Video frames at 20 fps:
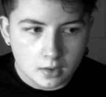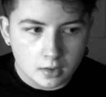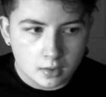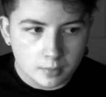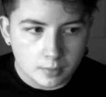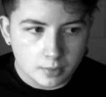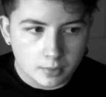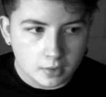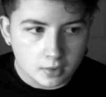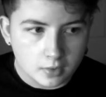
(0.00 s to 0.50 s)

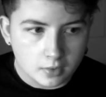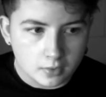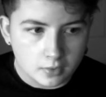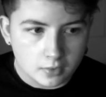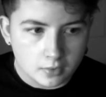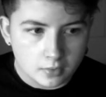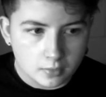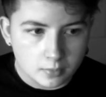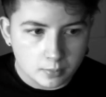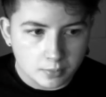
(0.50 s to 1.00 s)
because
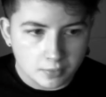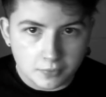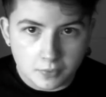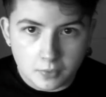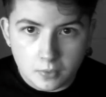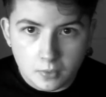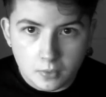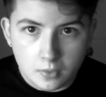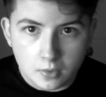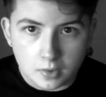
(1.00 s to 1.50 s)

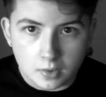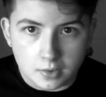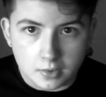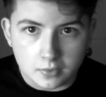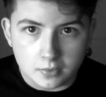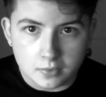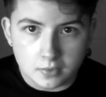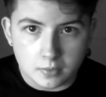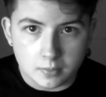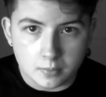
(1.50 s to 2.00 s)
before I
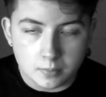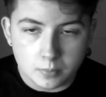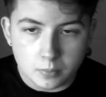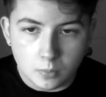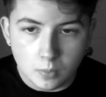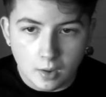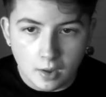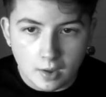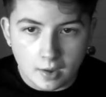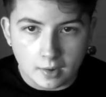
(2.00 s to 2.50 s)
used to
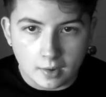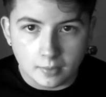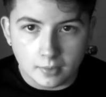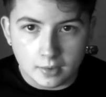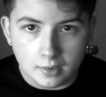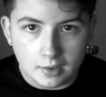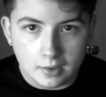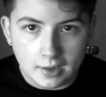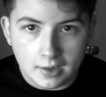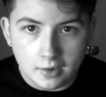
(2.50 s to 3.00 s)
wear a
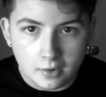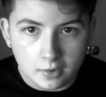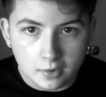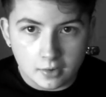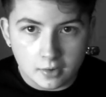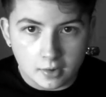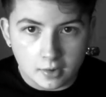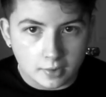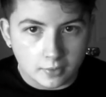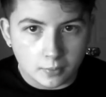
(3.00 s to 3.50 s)
layer
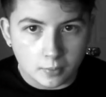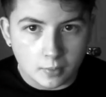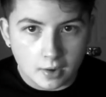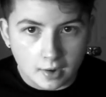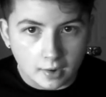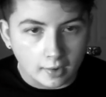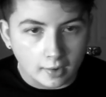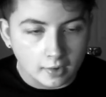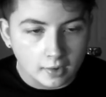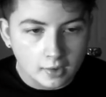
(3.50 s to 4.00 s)
and
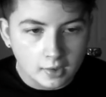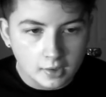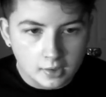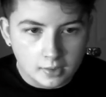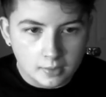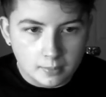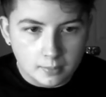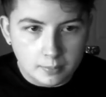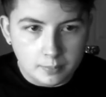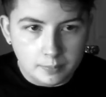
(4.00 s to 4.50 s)
wear
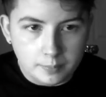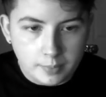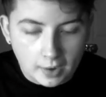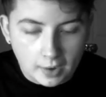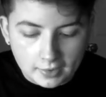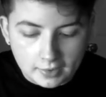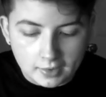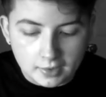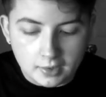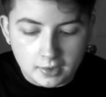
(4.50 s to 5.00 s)

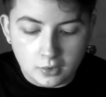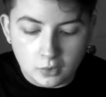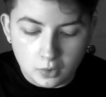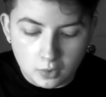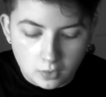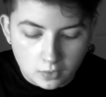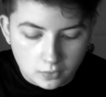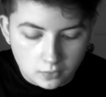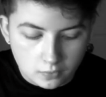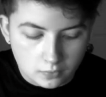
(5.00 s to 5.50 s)
baggy
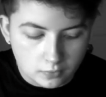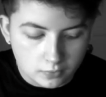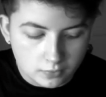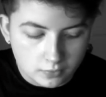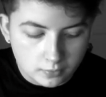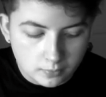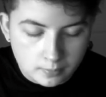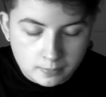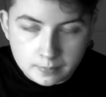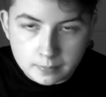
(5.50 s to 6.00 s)
clothes,
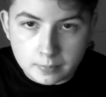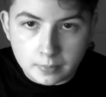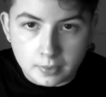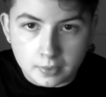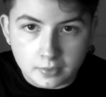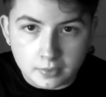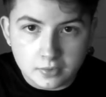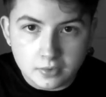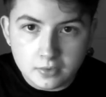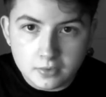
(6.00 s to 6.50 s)

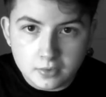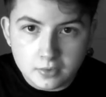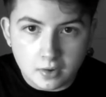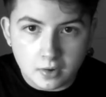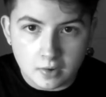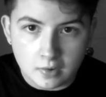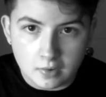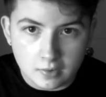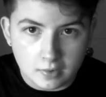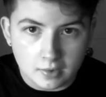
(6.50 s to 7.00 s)
like just to
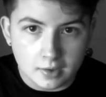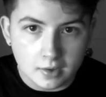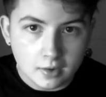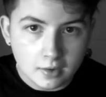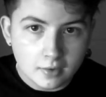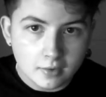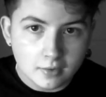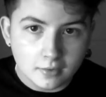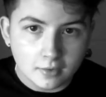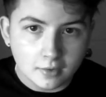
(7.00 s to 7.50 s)

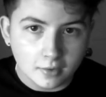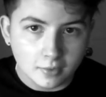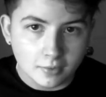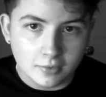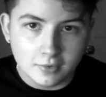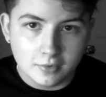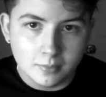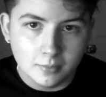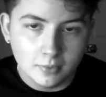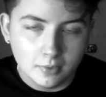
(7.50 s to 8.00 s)
hide. I was
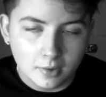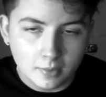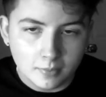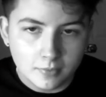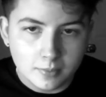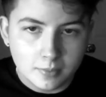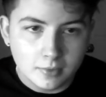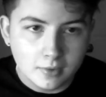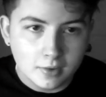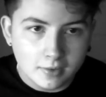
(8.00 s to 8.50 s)
just more
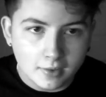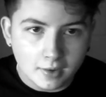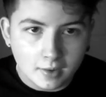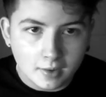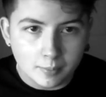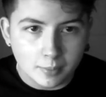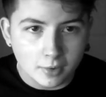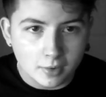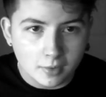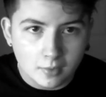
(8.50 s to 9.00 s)
comfortable like that,
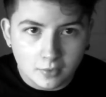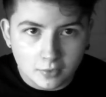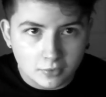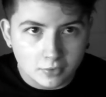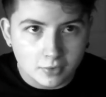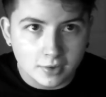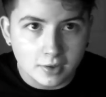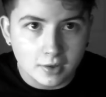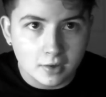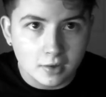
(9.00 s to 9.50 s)
but I looked
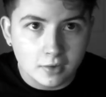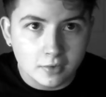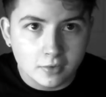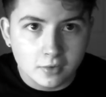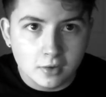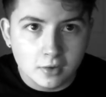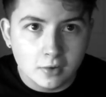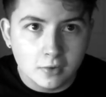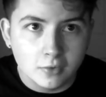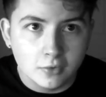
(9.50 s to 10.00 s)
ridiculous, and
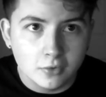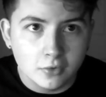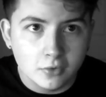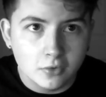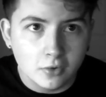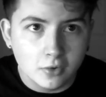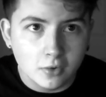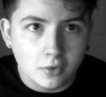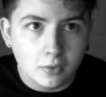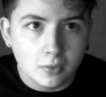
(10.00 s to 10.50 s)
I looked
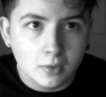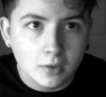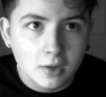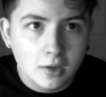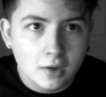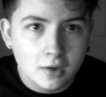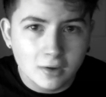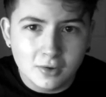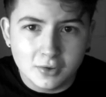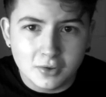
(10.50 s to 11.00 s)

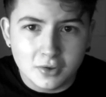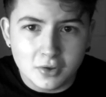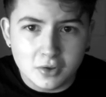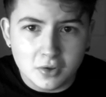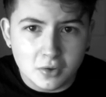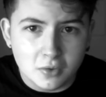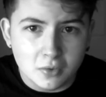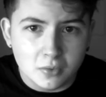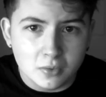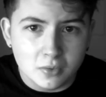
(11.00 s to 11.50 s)

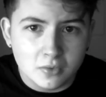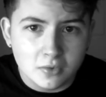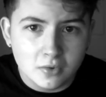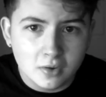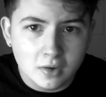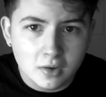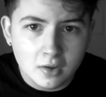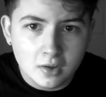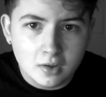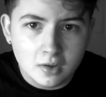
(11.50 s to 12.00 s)
huge,
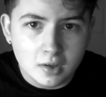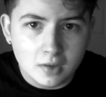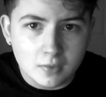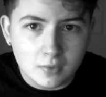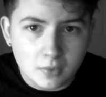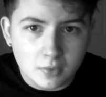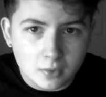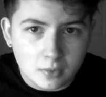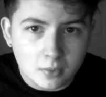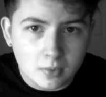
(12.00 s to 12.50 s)
even
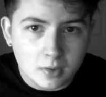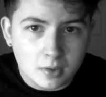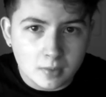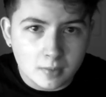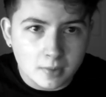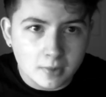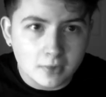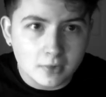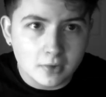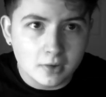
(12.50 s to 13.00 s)
though I am
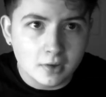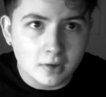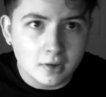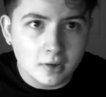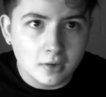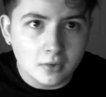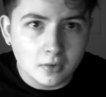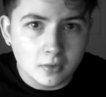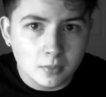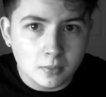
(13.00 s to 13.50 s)
actually an
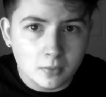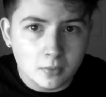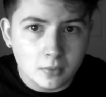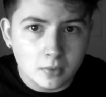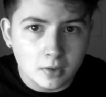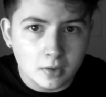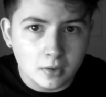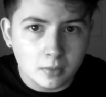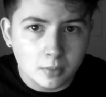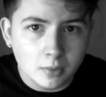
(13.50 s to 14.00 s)
extra small
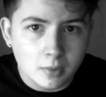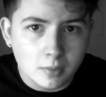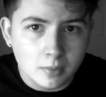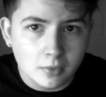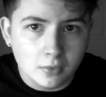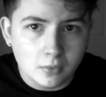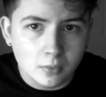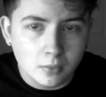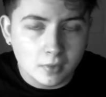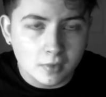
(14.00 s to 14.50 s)
and pretty
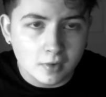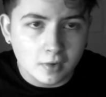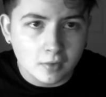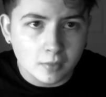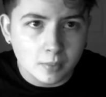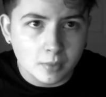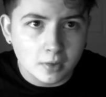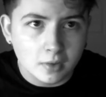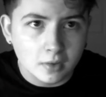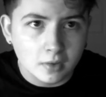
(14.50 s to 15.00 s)
much always have
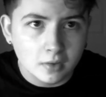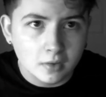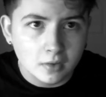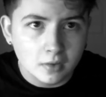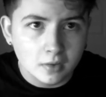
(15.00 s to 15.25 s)
been.